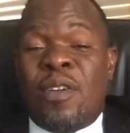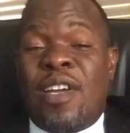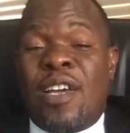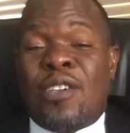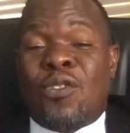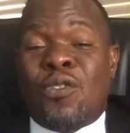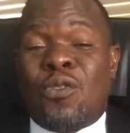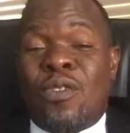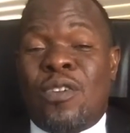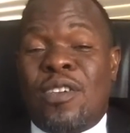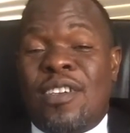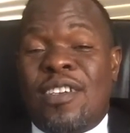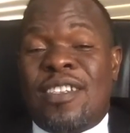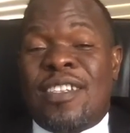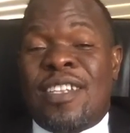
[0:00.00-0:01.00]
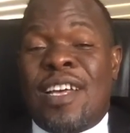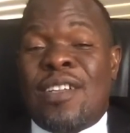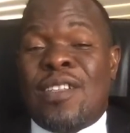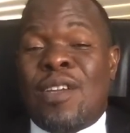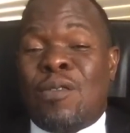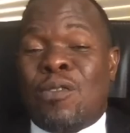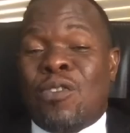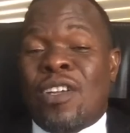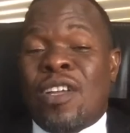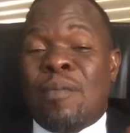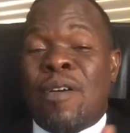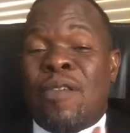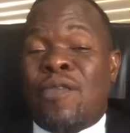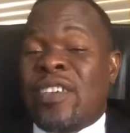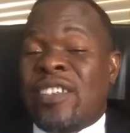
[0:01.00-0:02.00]
And so now that we're talking
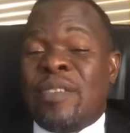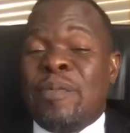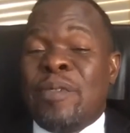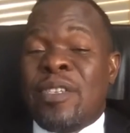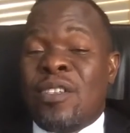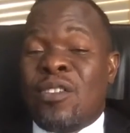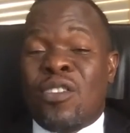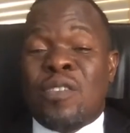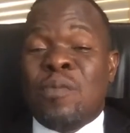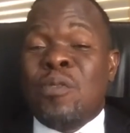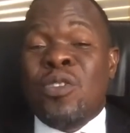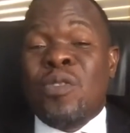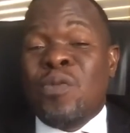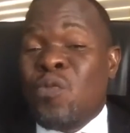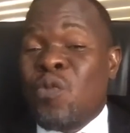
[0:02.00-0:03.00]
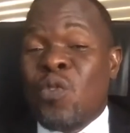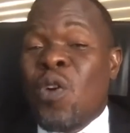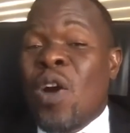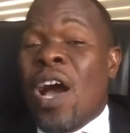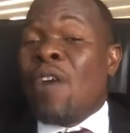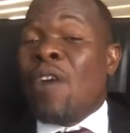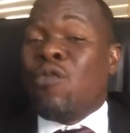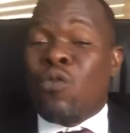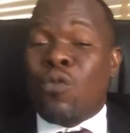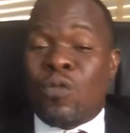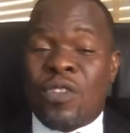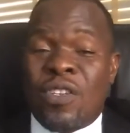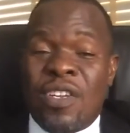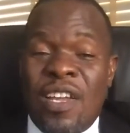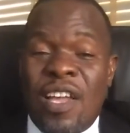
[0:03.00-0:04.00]
about flexibility, it doesn't mean that we don't have
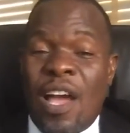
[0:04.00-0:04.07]
rules.